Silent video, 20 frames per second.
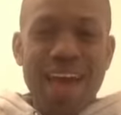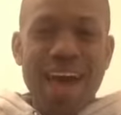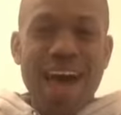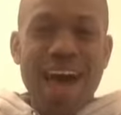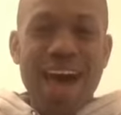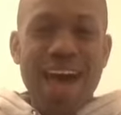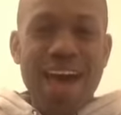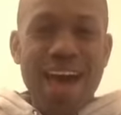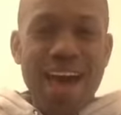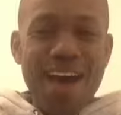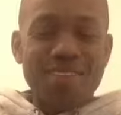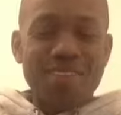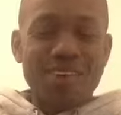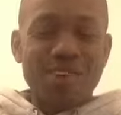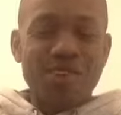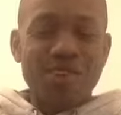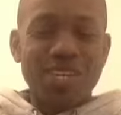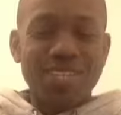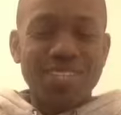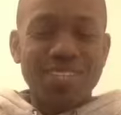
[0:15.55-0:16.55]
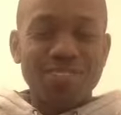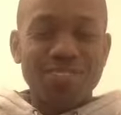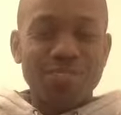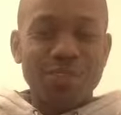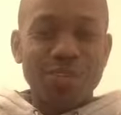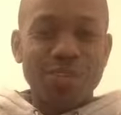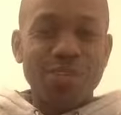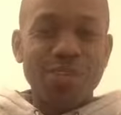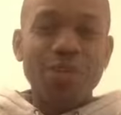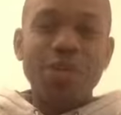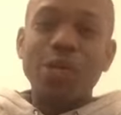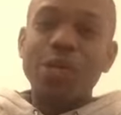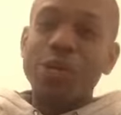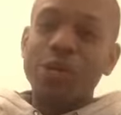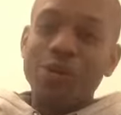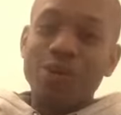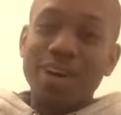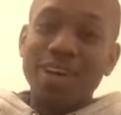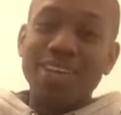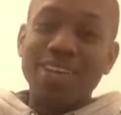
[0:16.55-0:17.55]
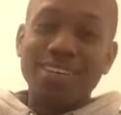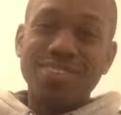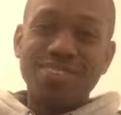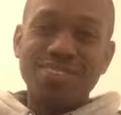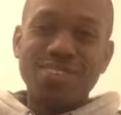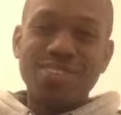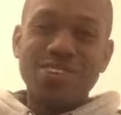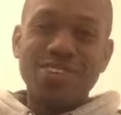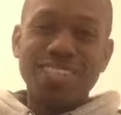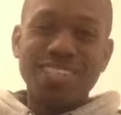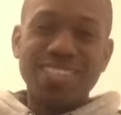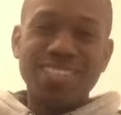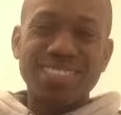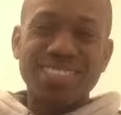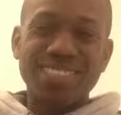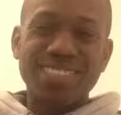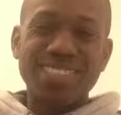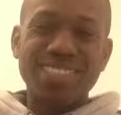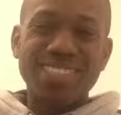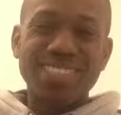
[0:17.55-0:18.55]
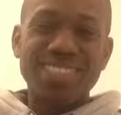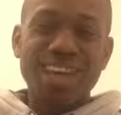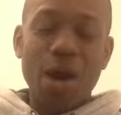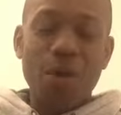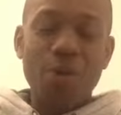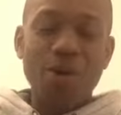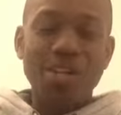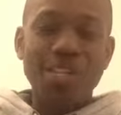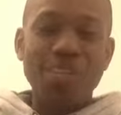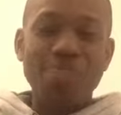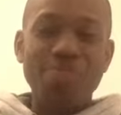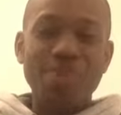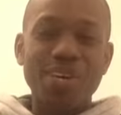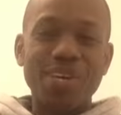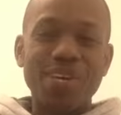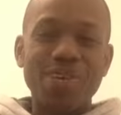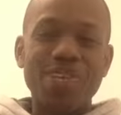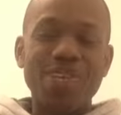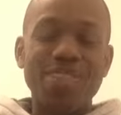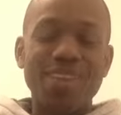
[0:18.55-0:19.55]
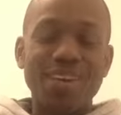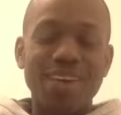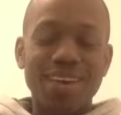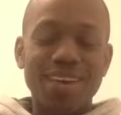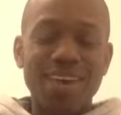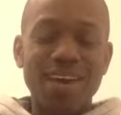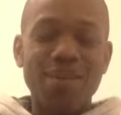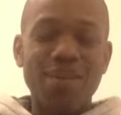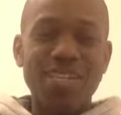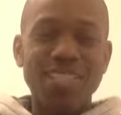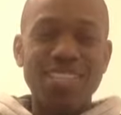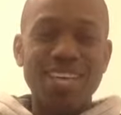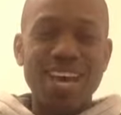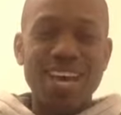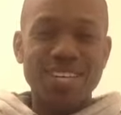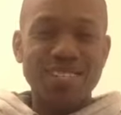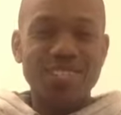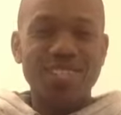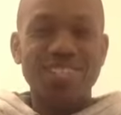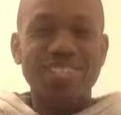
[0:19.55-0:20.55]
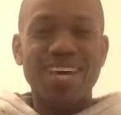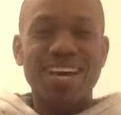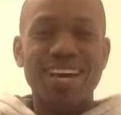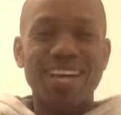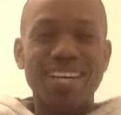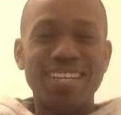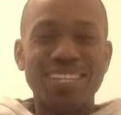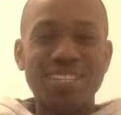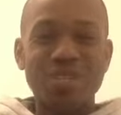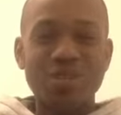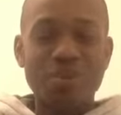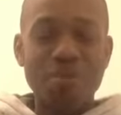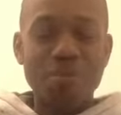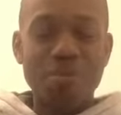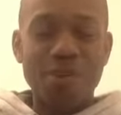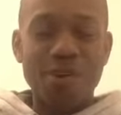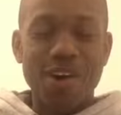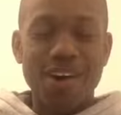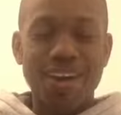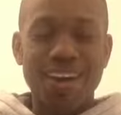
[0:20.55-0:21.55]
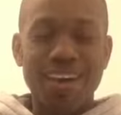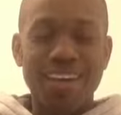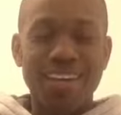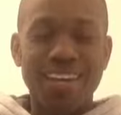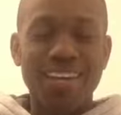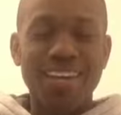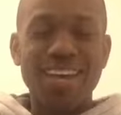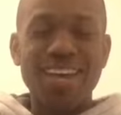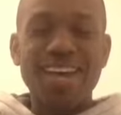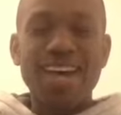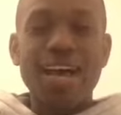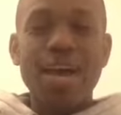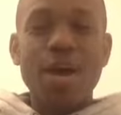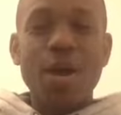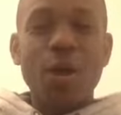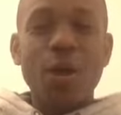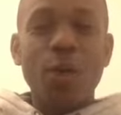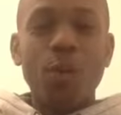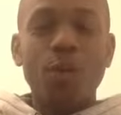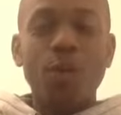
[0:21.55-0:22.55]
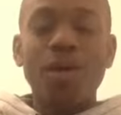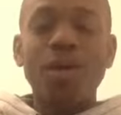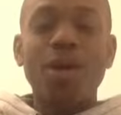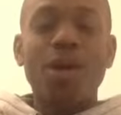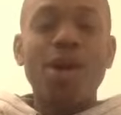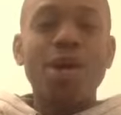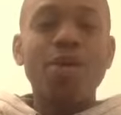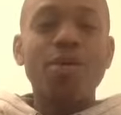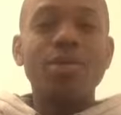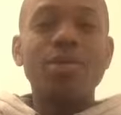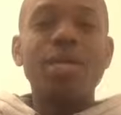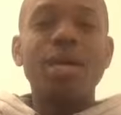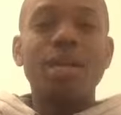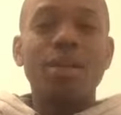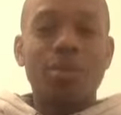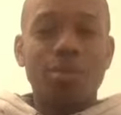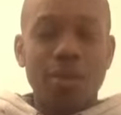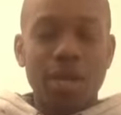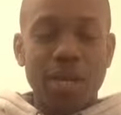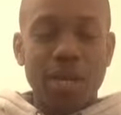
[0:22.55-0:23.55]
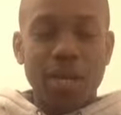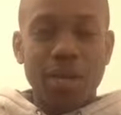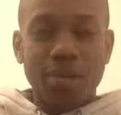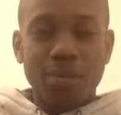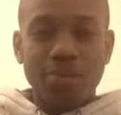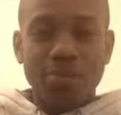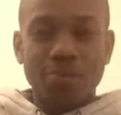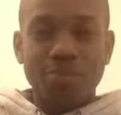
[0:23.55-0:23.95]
I have a question for you. You know I love questions. I want to make you think. I want to exercise your brain. What are you celebrating?